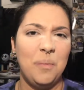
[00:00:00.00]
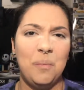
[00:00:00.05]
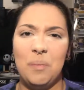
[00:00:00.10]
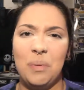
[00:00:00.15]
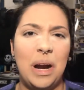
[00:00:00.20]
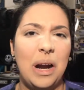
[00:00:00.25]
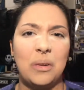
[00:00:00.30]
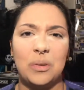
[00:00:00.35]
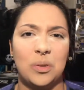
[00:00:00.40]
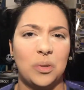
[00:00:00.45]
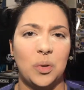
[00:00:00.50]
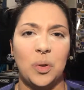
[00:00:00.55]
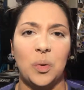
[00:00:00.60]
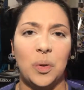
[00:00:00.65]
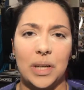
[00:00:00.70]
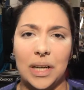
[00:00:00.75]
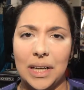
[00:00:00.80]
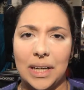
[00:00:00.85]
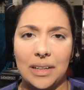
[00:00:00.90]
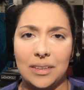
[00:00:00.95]
Browse through
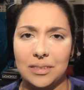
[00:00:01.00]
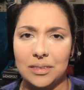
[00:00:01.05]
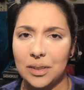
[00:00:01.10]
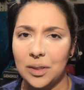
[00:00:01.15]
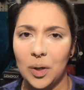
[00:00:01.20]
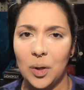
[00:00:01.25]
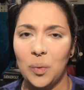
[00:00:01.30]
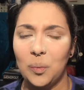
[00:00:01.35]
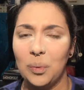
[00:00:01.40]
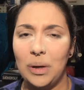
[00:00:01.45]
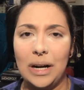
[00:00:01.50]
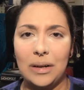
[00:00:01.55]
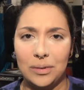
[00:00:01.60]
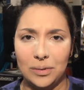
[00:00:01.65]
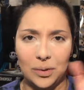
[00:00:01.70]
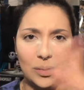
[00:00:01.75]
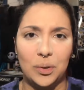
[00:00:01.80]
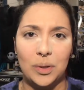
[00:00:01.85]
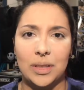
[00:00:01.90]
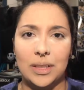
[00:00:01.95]
it, I guess, you know, browse
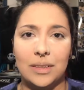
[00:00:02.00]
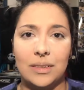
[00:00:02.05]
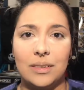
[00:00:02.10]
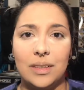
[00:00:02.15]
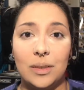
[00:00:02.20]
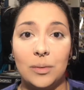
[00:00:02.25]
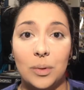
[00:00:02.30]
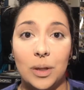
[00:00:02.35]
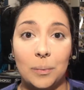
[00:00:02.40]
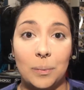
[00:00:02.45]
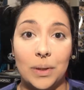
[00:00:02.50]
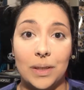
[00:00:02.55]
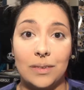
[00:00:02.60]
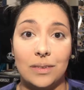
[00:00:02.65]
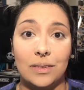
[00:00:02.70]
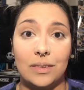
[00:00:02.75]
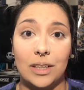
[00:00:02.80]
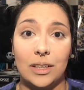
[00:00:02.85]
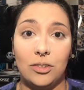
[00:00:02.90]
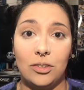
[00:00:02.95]
through it and see what
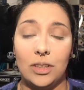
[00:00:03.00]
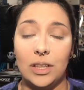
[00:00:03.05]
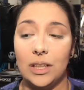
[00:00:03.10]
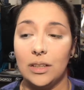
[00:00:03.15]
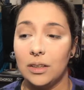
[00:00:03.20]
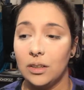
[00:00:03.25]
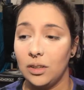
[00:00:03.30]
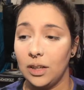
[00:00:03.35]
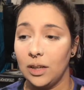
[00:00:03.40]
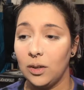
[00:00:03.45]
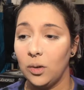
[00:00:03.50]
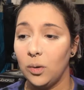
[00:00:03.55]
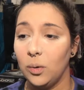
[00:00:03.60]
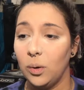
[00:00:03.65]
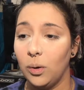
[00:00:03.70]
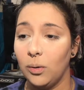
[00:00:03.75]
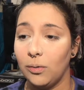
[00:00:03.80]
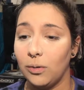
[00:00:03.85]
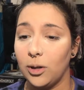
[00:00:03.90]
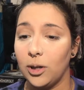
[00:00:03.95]
places that you need, because I go
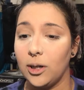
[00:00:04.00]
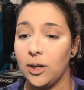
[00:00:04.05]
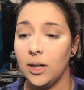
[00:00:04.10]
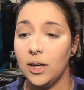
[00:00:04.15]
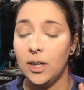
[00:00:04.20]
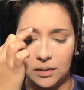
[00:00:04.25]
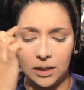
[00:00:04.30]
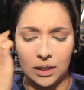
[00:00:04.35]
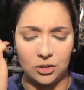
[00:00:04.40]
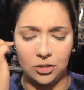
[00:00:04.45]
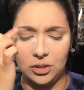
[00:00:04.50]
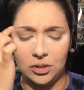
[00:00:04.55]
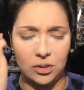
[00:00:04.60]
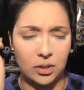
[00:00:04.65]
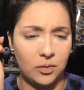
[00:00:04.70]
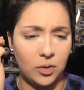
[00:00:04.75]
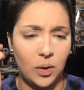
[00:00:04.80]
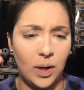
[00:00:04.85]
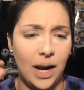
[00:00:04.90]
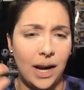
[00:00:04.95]
over sections
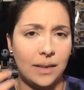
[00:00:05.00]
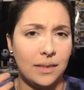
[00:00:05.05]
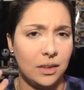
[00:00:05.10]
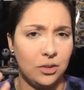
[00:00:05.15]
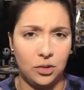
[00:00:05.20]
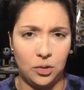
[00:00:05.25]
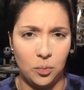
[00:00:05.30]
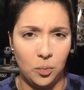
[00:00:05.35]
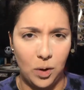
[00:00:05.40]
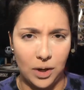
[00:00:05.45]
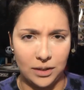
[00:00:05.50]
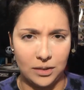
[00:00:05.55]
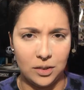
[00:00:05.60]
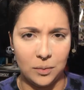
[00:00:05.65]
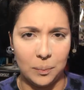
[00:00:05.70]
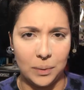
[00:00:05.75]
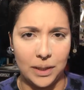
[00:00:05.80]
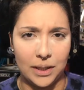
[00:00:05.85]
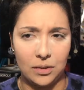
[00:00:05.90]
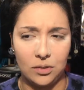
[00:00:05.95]
of your eye that you want
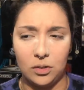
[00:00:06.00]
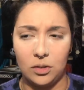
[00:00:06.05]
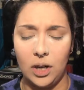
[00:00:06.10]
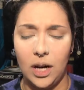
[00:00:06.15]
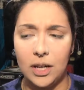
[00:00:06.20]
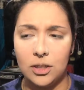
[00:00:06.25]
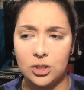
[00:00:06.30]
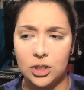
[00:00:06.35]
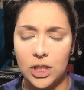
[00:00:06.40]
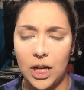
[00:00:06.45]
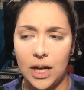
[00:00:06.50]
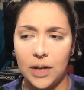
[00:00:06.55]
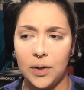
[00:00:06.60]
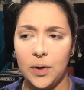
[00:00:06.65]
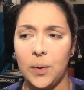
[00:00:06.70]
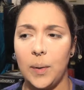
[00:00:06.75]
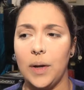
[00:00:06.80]
to place your eyeshadow.